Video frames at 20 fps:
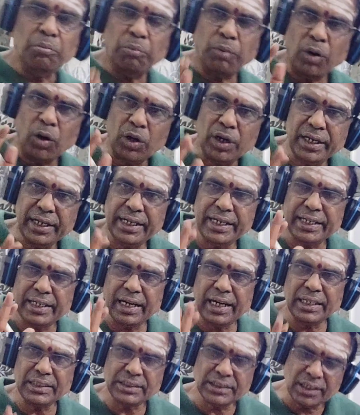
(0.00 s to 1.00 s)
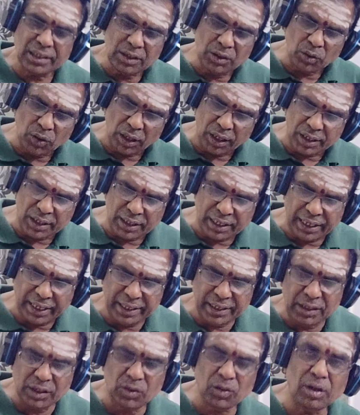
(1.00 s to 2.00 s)
Body at rest and you are
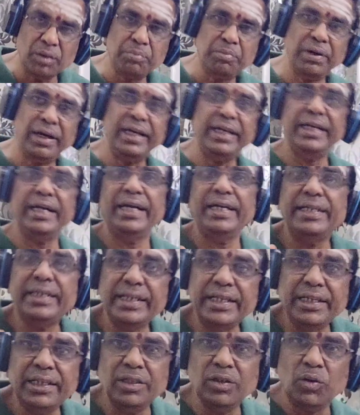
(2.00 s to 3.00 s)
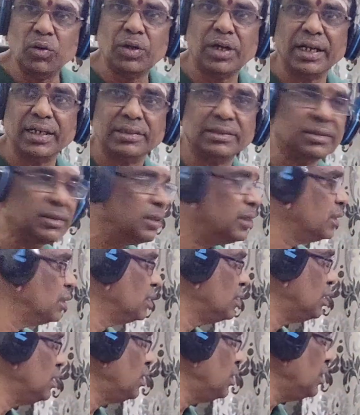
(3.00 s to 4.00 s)
trying to apply 18 newtons.
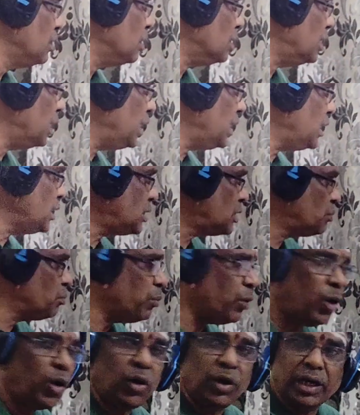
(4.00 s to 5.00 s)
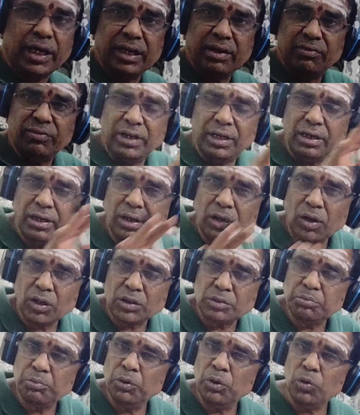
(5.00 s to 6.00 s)
This body will
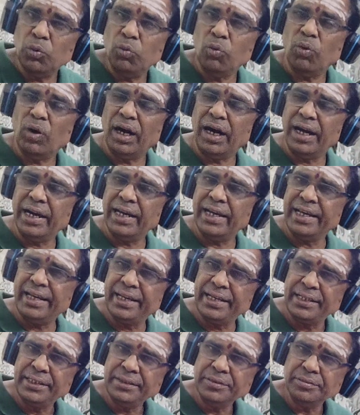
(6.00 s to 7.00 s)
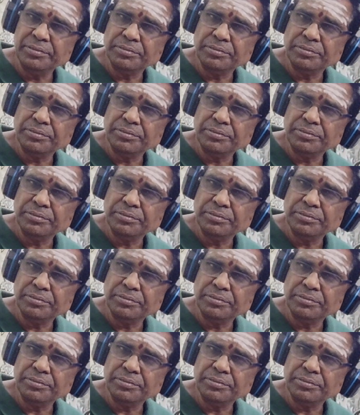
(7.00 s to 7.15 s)
not move. Why?